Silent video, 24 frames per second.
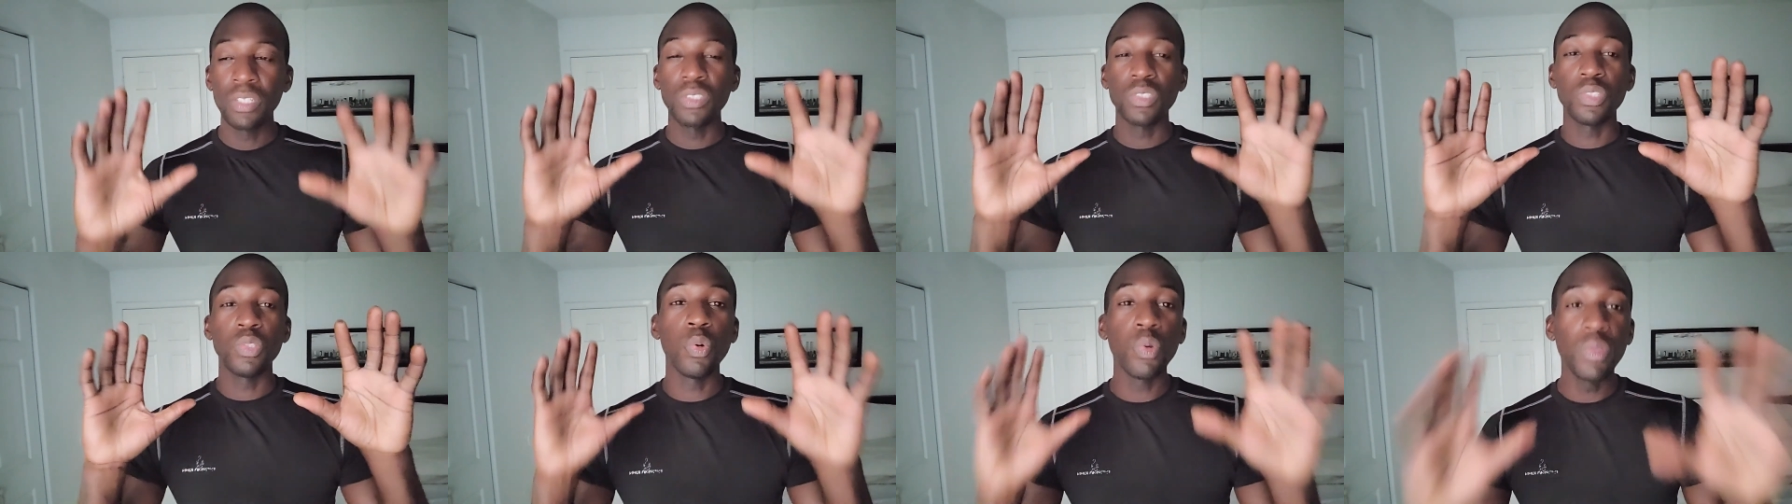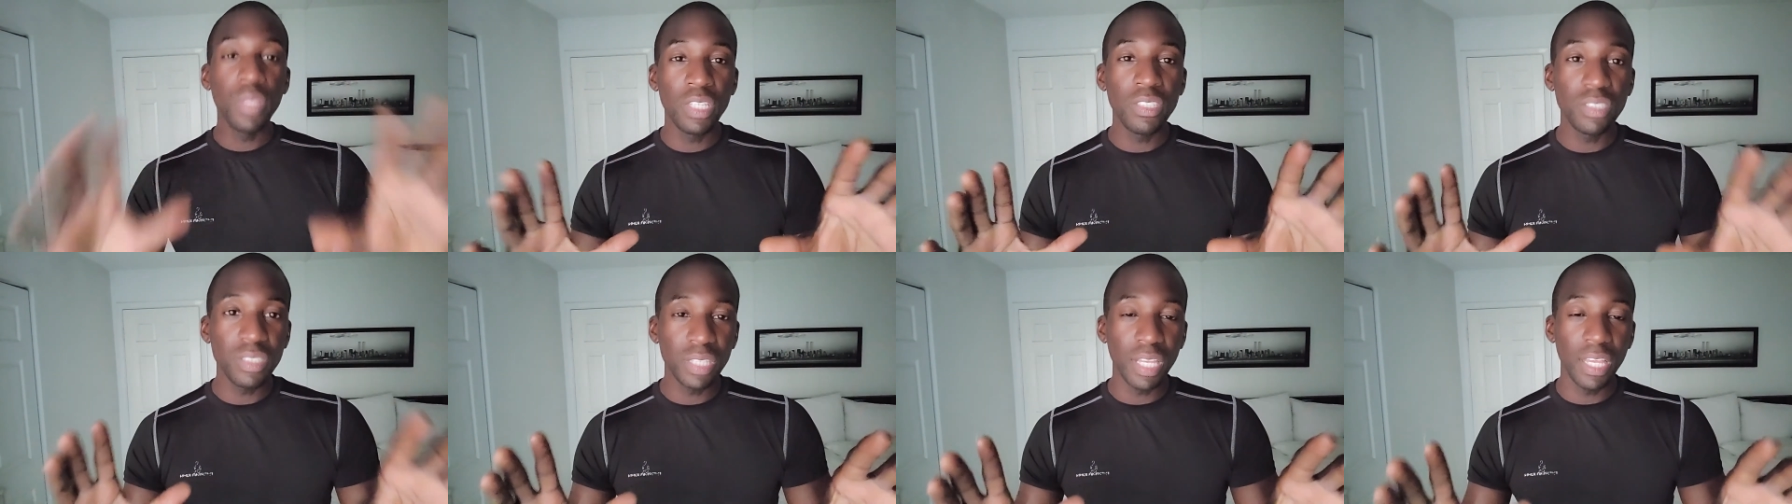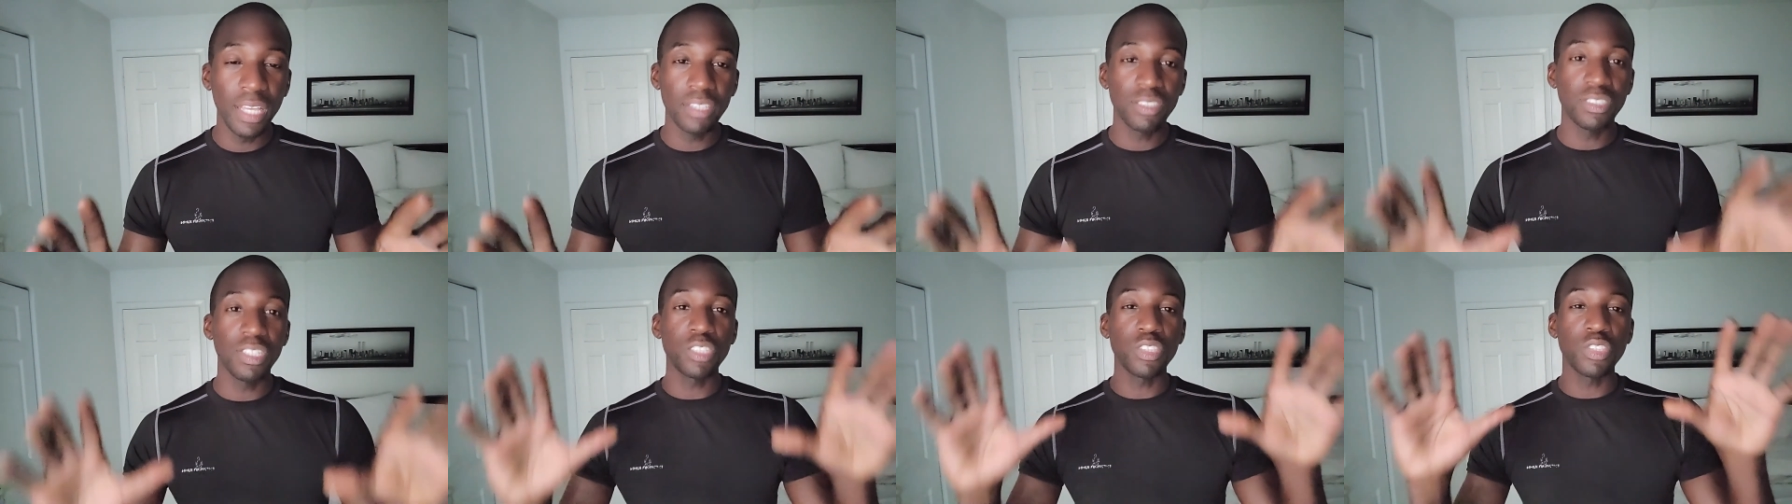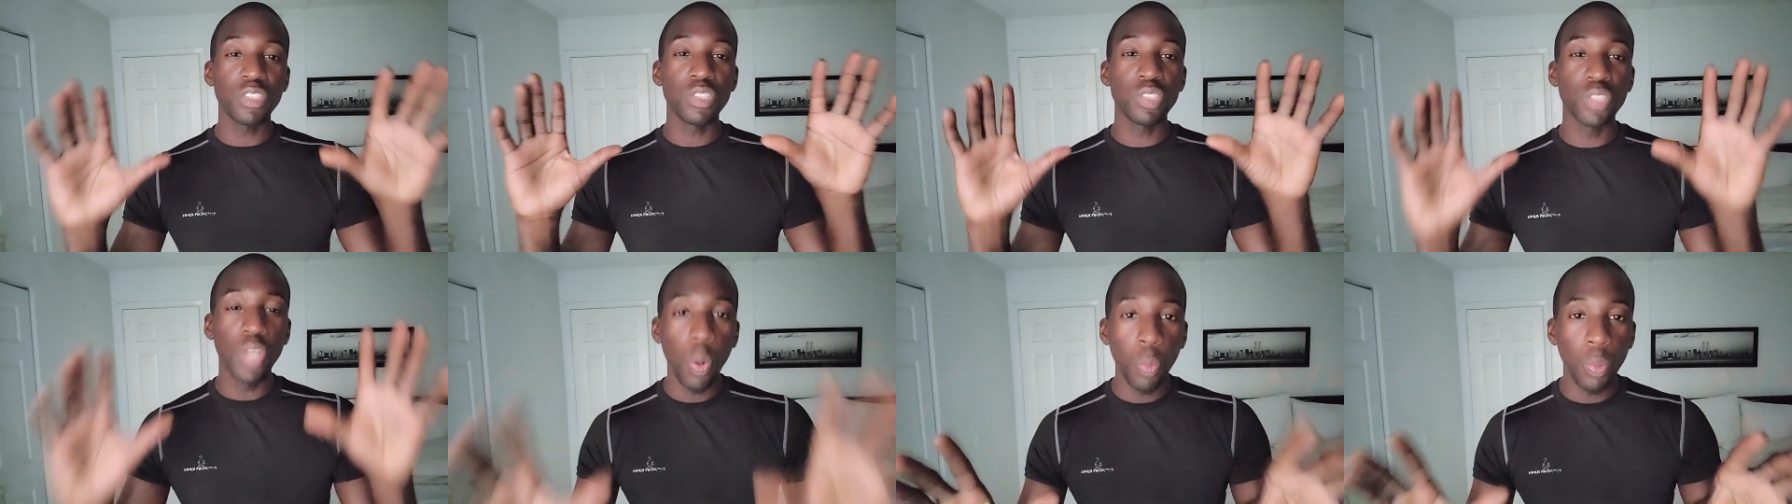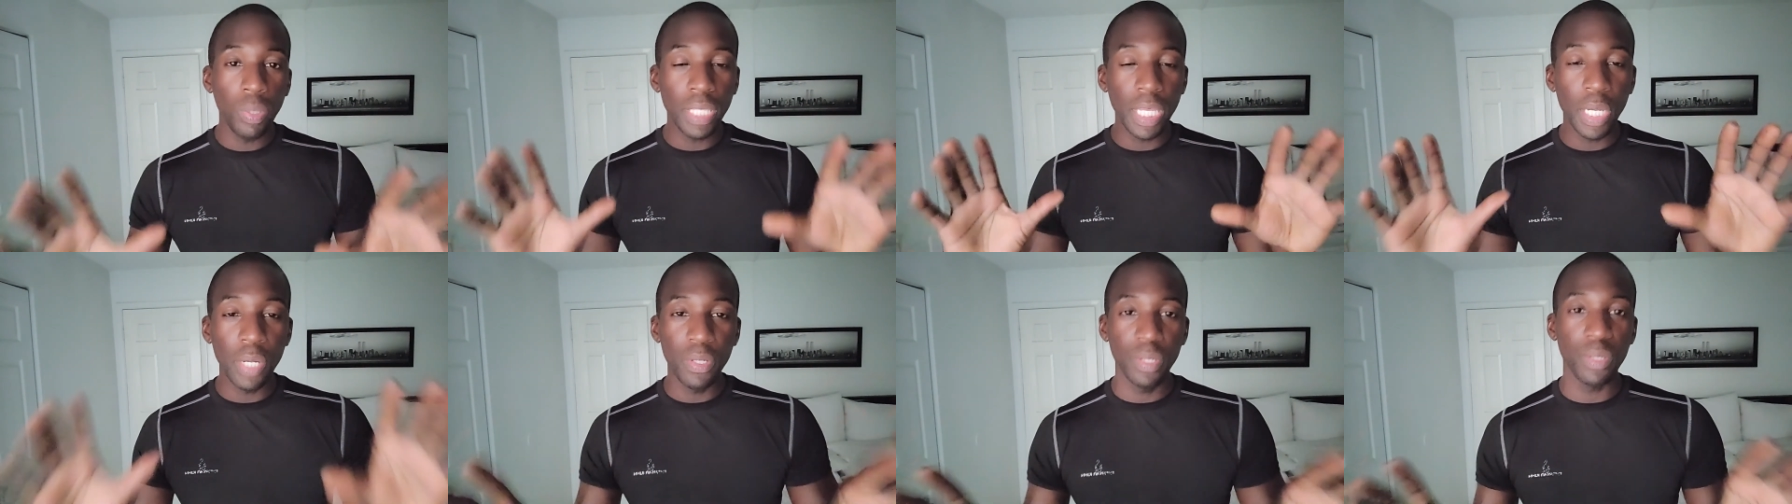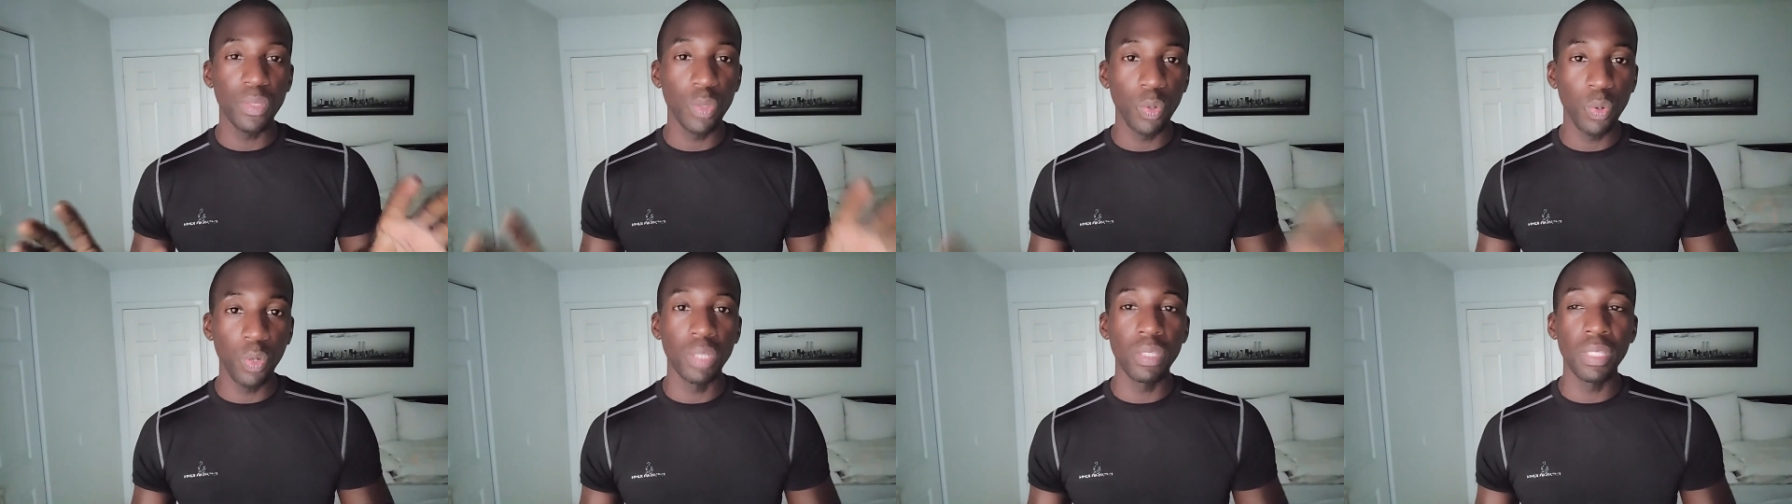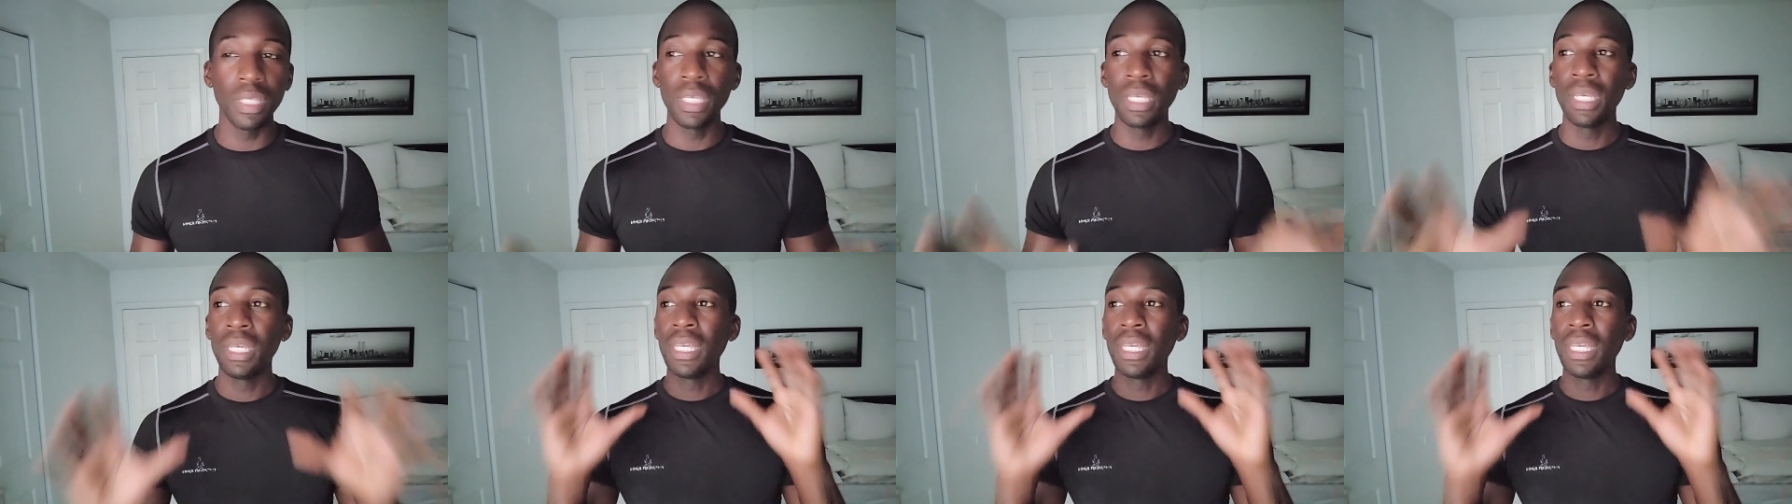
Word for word: Do these things. Just know what the hell you're doing.